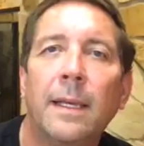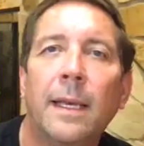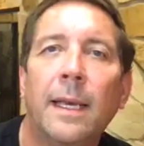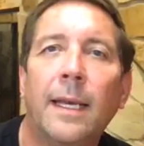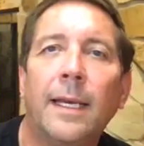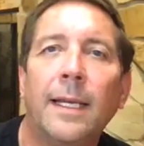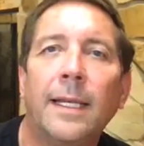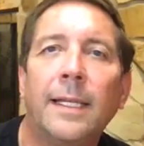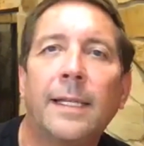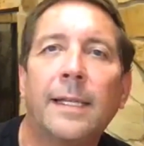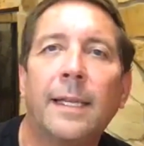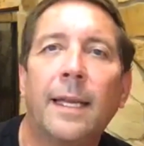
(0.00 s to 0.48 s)

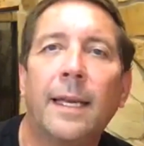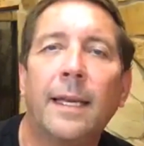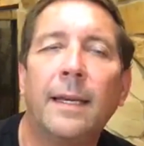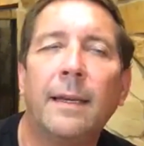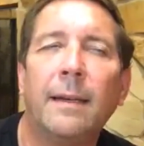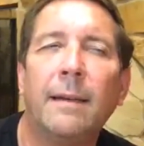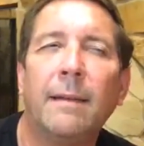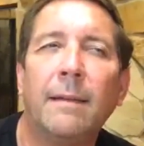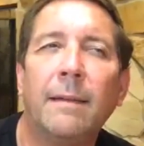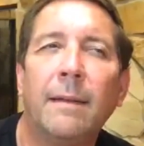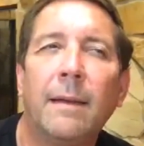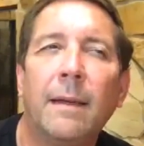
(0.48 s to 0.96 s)
And he said,
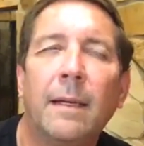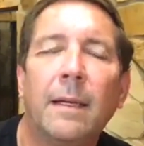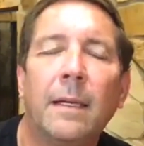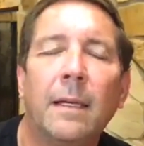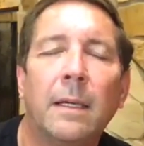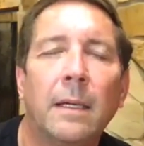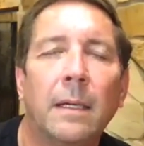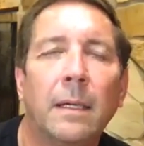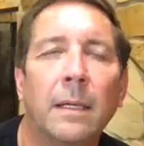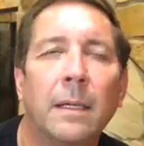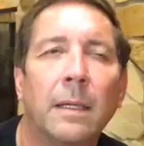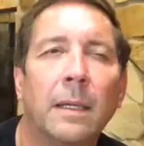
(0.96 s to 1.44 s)
uh,
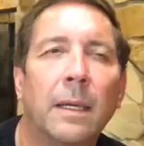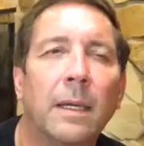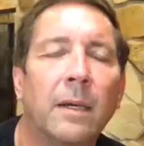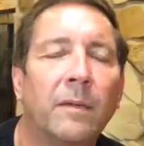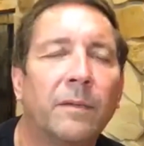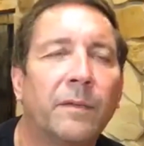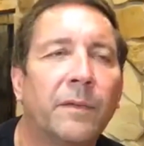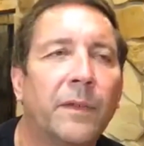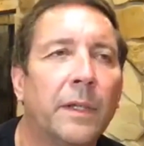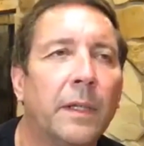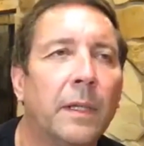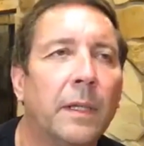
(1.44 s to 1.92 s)
I
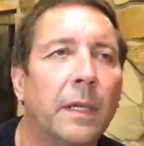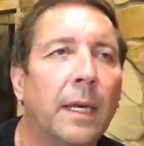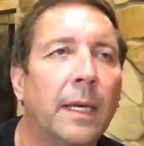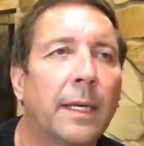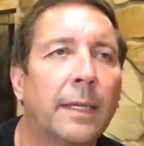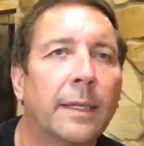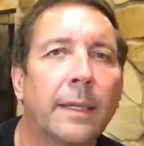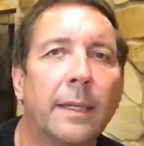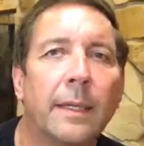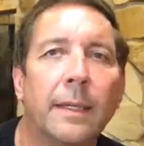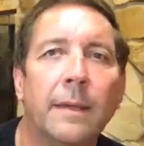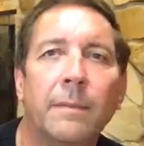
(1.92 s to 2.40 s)
don't feel
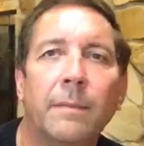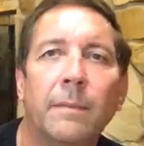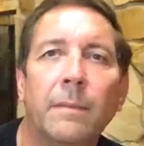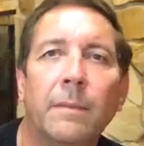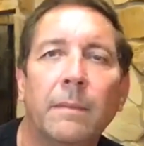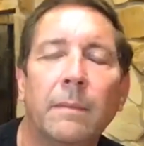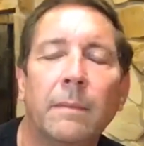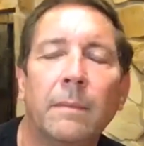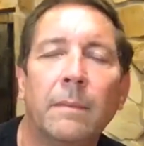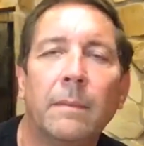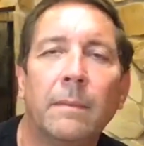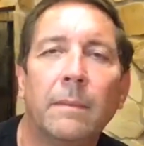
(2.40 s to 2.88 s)
like it.
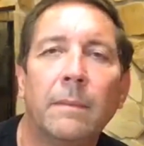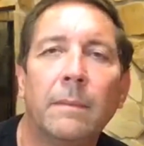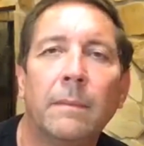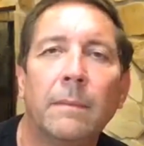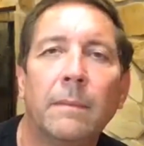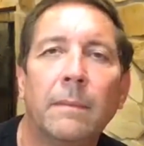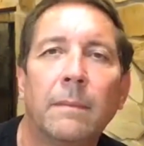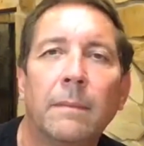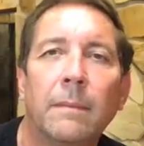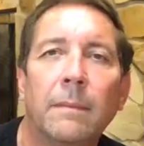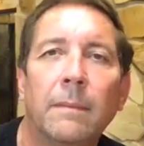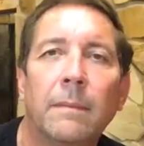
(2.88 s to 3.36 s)

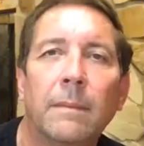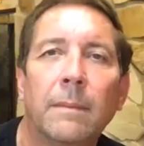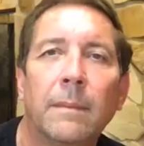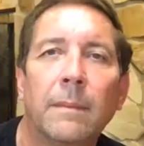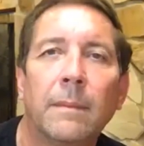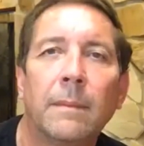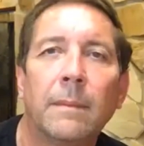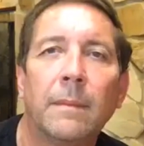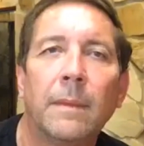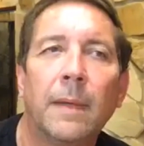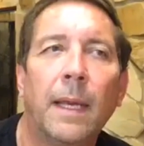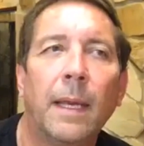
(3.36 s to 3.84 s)

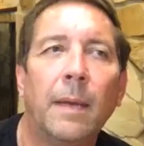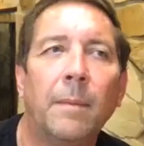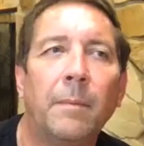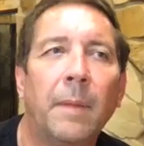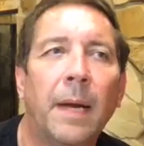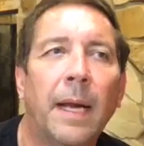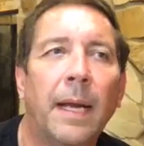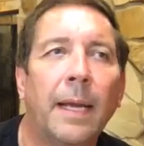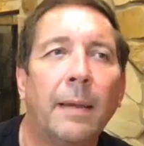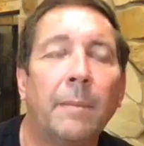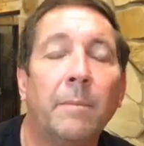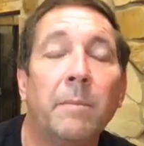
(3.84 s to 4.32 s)
And
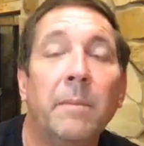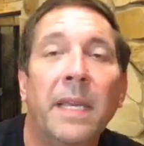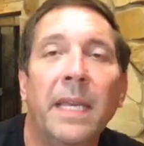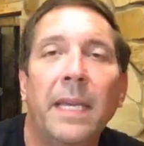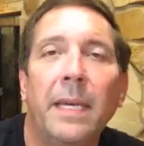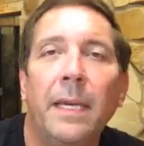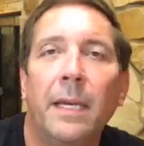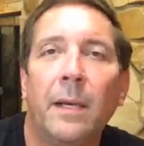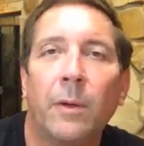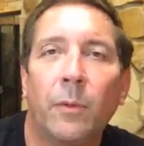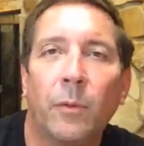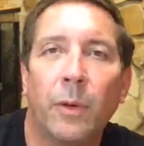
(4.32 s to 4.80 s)
my
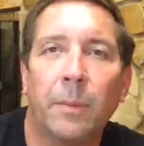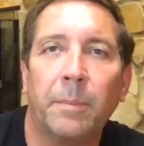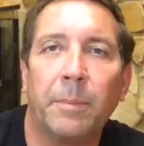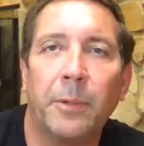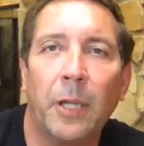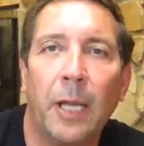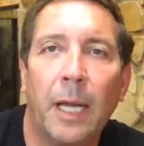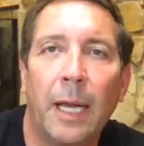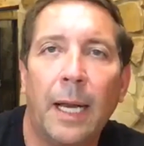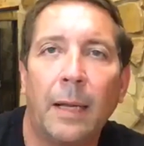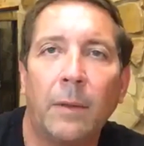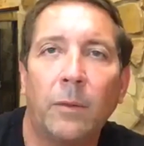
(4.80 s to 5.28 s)
immediate
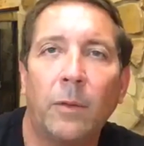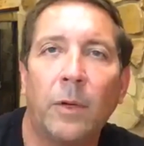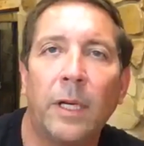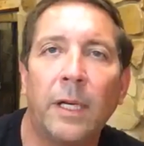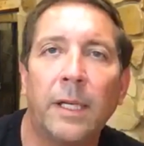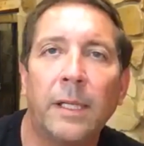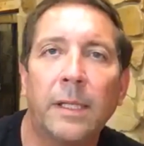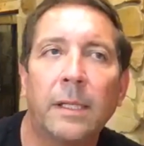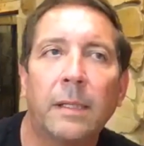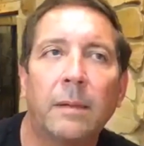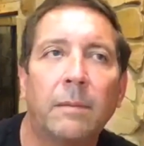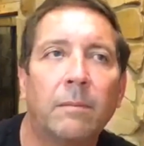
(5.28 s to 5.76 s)
reply
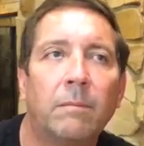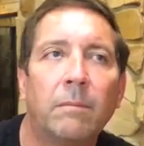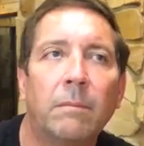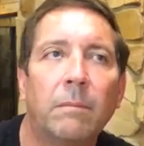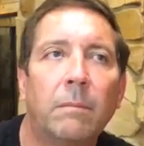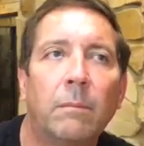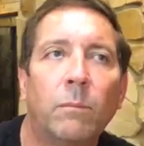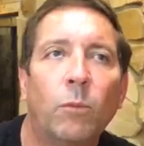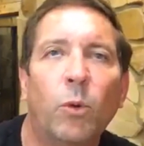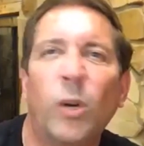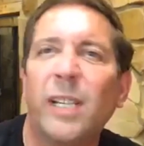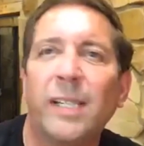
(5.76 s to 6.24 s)
was,
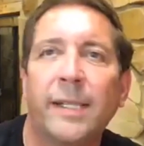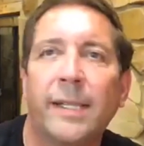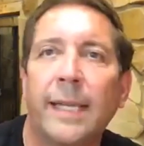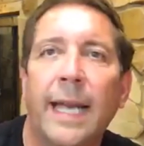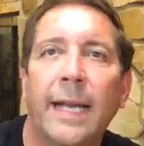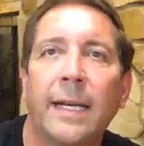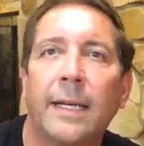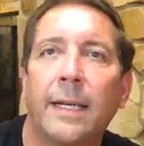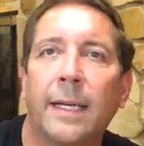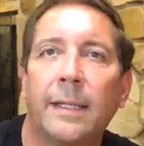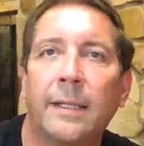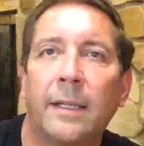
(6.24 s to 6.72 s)
what has
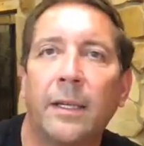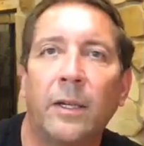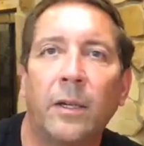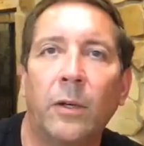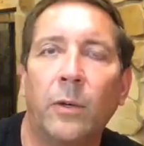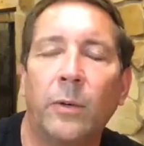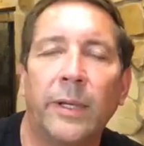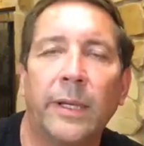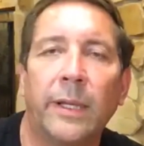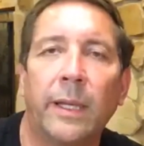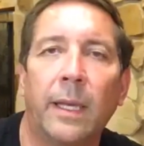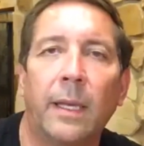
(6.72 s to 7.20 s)
that got to
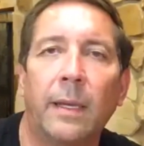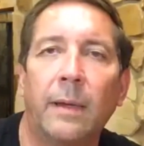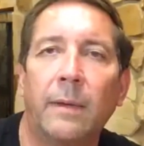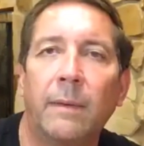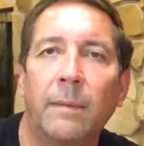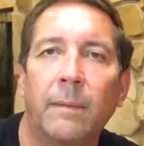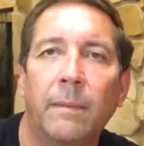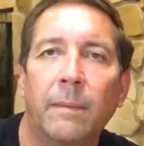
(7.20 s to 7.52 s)
do with it?